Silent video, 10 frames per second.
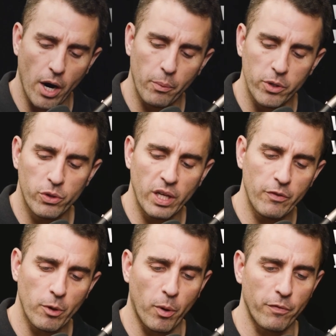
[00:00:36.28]
right. When you think
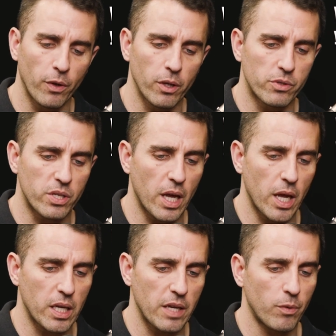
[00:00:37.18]
of your portfolio
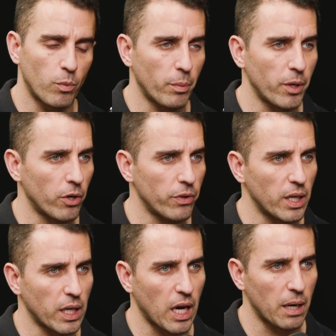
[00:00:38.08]
today, given where we are in the
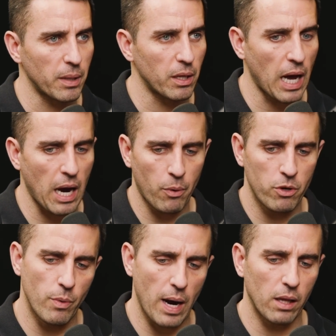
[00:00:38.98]
economy, how are
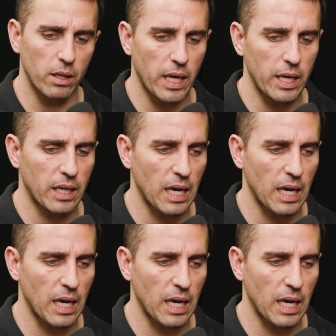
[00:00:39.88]
you allocating